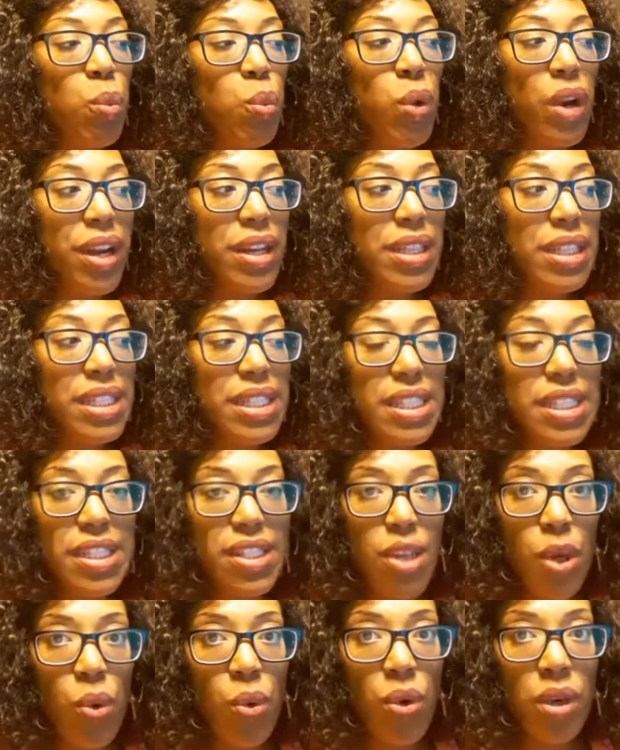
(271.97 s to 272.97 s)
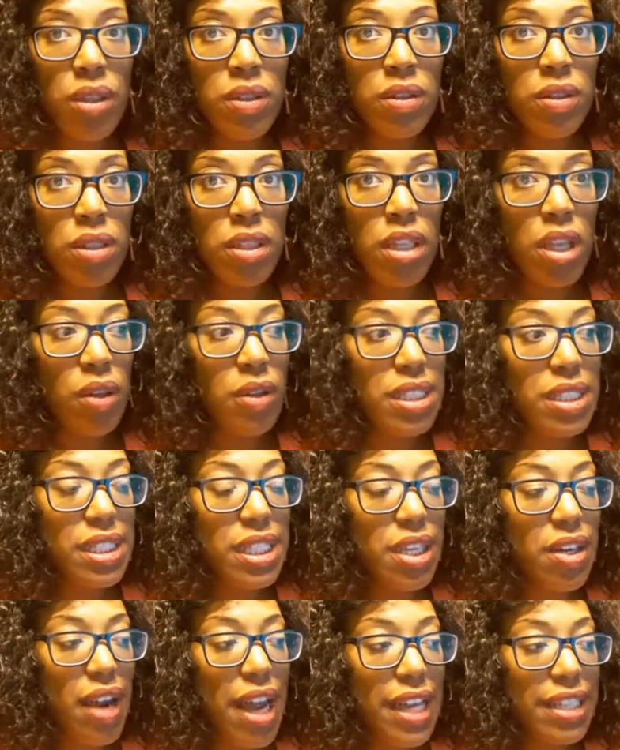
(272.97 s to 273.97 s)
where this is going, this
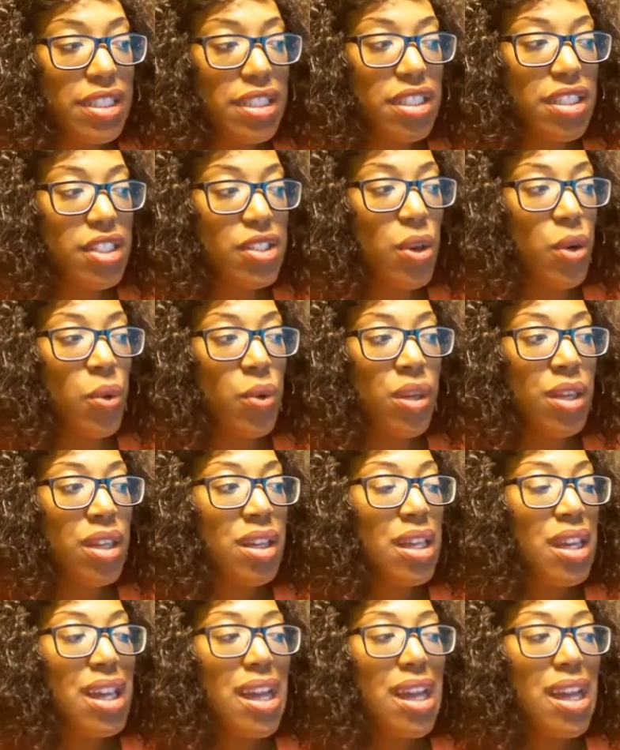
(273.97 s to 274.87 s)
interaction is going,